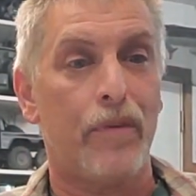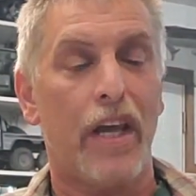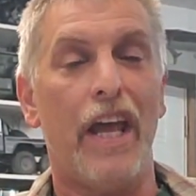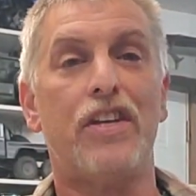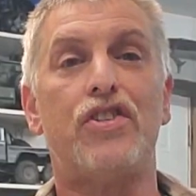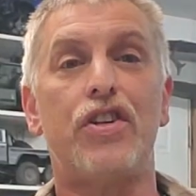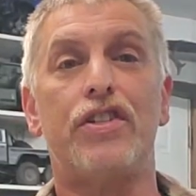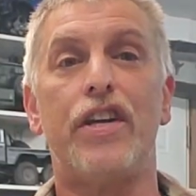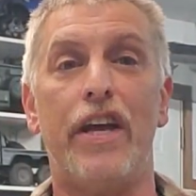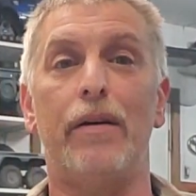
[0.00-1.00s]
It's
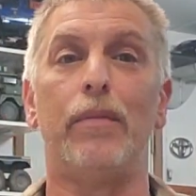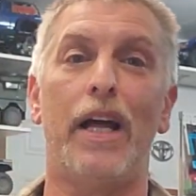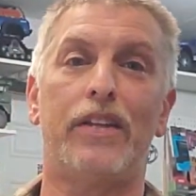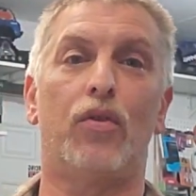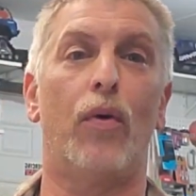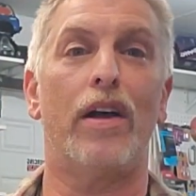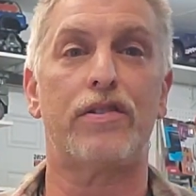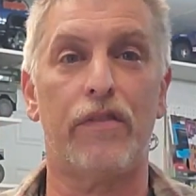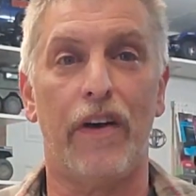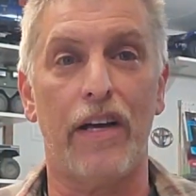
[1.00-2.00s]
just him, like the rest
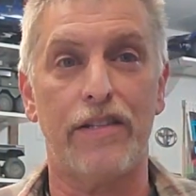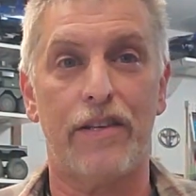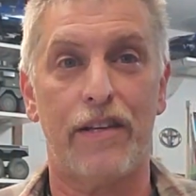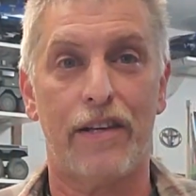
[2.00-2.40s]
of us,